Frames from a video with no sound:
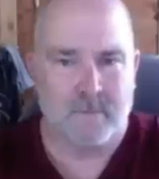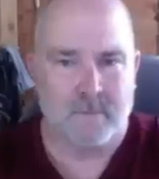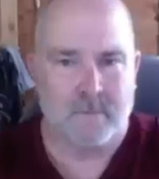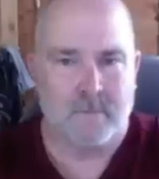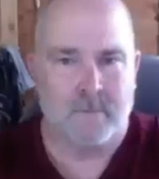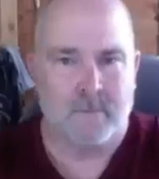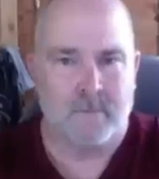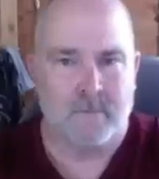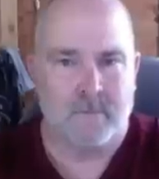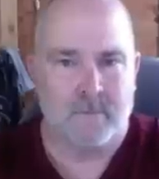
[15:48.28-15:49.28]

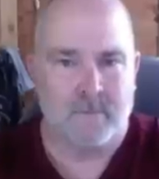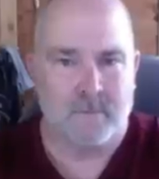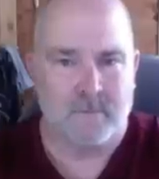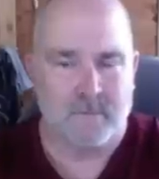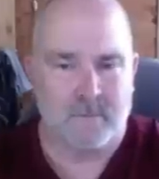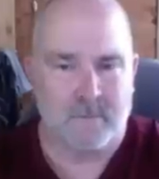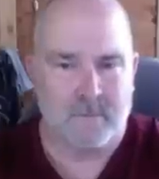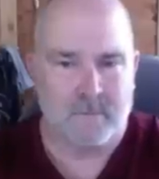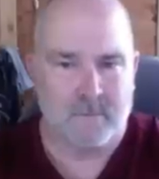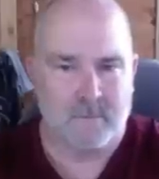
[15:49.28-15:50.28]

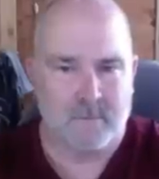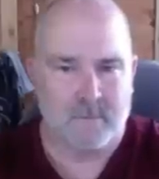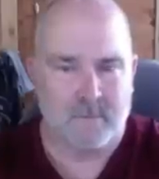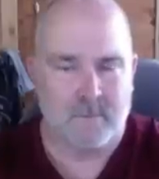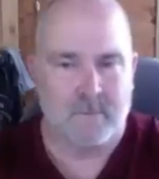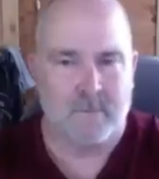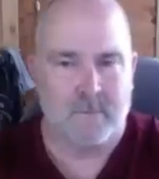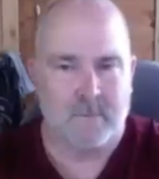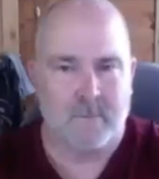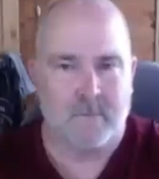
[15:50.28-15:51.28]

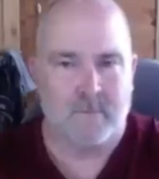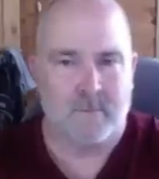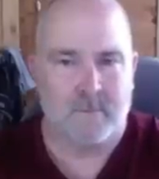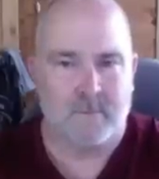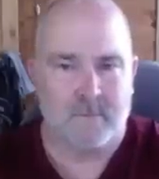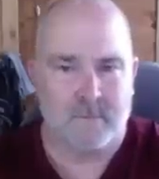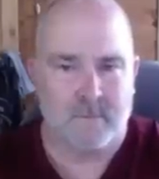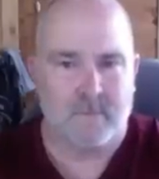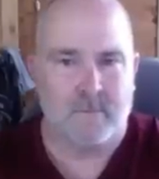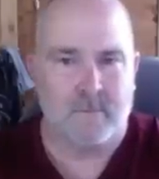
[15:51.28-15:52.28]

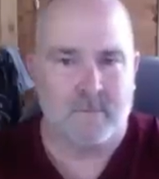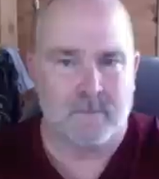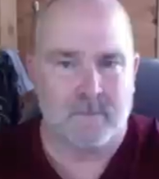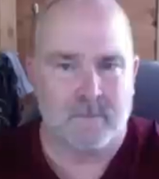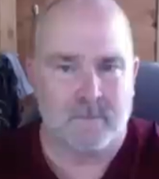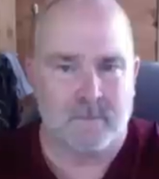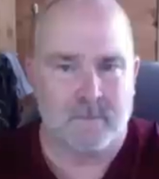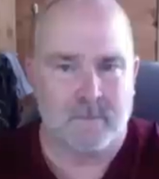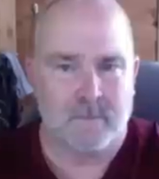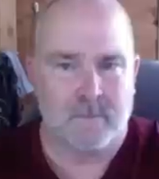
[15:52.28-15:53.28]

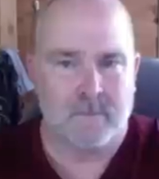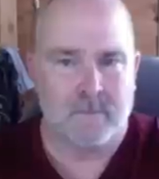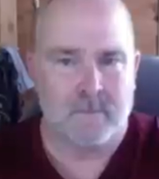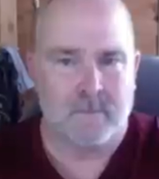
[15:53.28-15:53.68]
(not speaking)